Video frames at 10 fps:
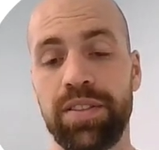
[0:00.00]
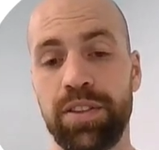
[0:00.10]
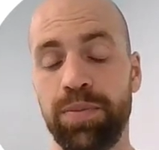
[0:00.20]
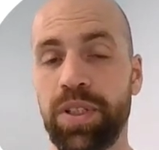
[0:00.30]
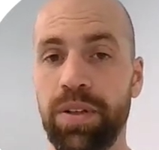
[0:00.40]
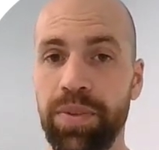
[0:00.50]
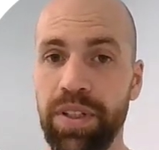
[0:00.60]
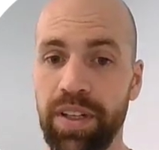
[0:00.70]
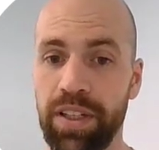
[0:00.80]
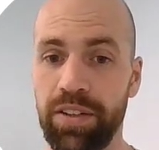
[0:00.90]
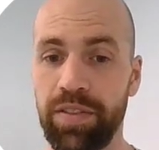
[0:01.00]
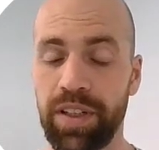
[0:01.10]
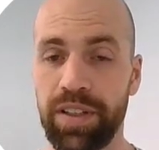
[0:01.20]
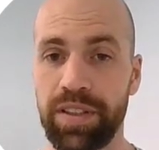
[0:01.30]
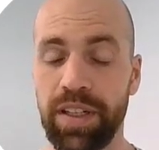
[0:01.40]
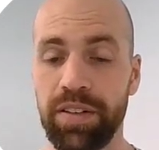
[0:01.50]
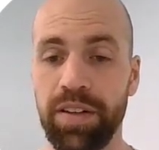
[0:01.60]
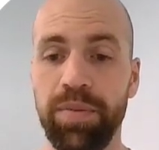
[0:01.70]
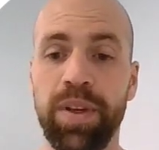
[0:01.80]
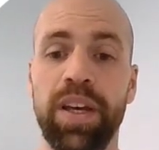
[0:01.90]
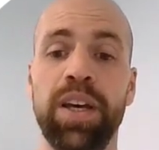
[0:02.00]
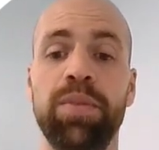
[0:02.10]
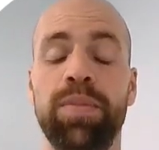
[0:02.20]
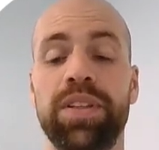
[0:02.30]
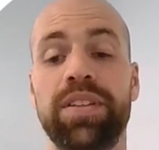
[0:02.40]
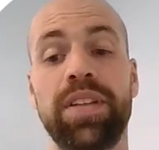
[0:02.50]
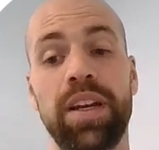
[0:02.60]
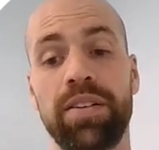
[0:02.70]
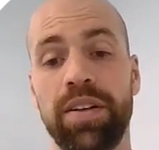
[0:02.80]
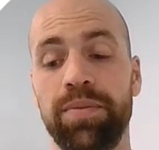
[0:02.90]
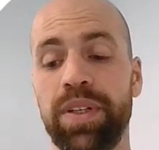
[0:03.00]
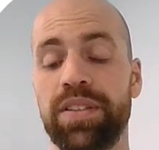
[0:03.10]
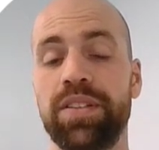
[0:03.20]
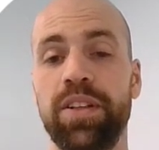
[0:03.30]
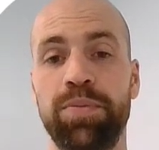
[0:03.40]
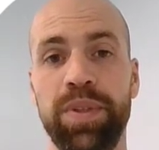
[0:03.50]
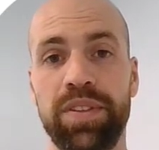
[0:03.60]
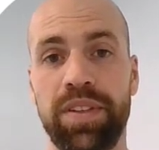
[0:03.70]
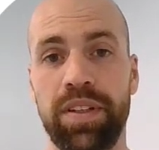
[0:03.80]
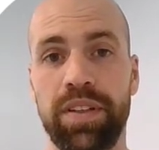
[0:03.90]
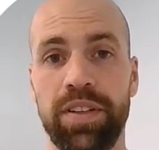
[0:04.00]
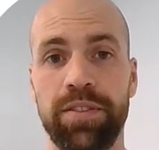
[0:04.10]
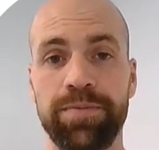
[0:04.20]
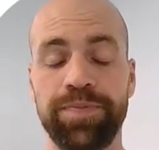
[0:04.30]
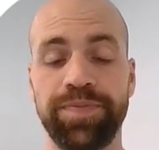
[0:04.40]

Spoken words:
to be communicated via a telegram, but the telegram has not been sent yet.